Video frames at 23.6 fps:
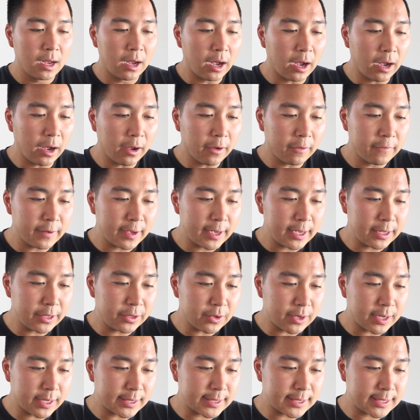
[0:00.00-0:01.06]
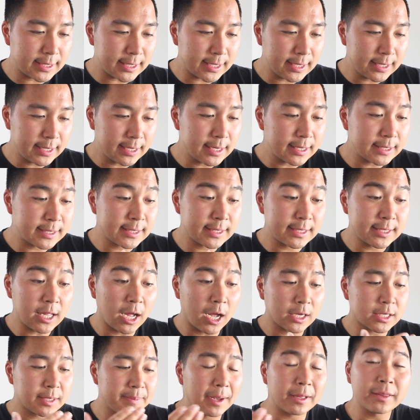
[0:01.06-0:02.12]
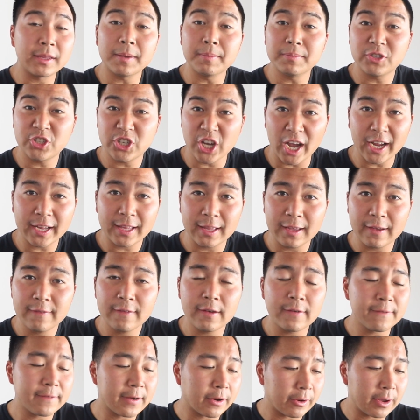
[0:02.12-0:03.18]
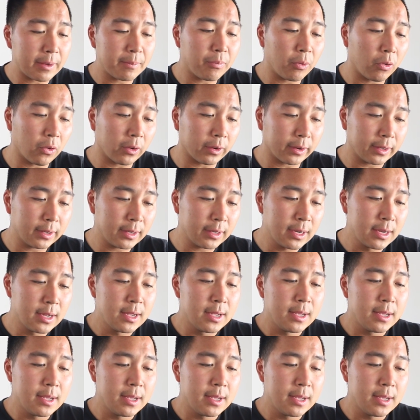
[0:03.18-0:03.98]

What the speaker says: of it, you can see it talks about the objective, very important,